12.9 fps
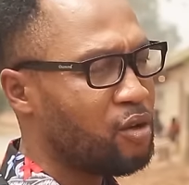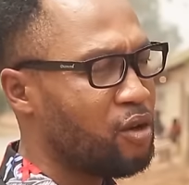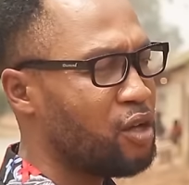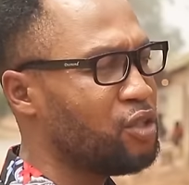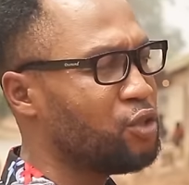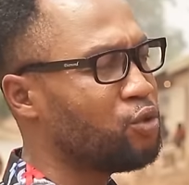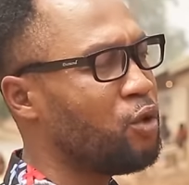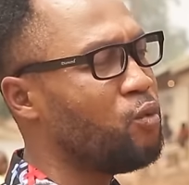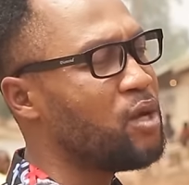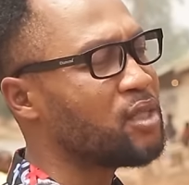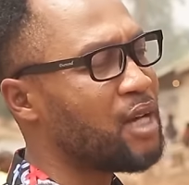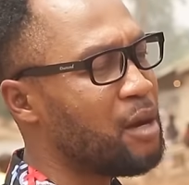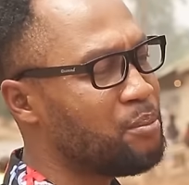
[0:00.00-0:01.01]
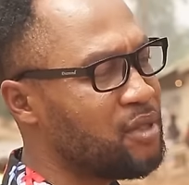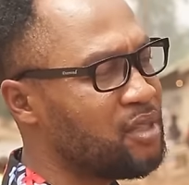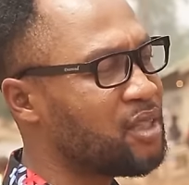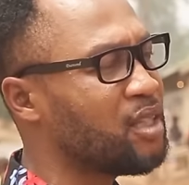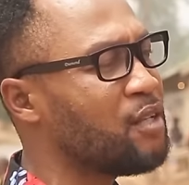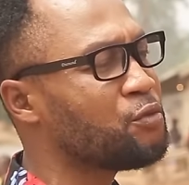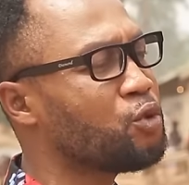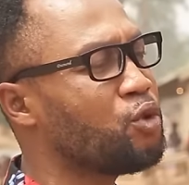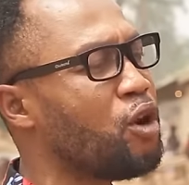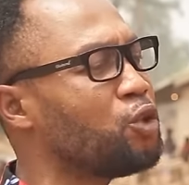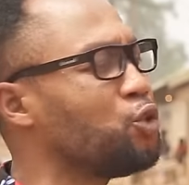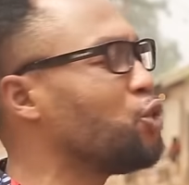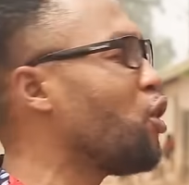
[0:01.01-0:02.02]
God is always happy. It gives
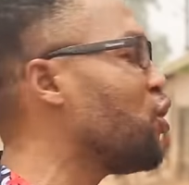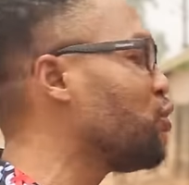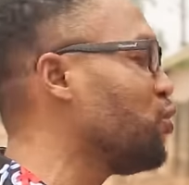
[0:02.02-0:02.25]
God joy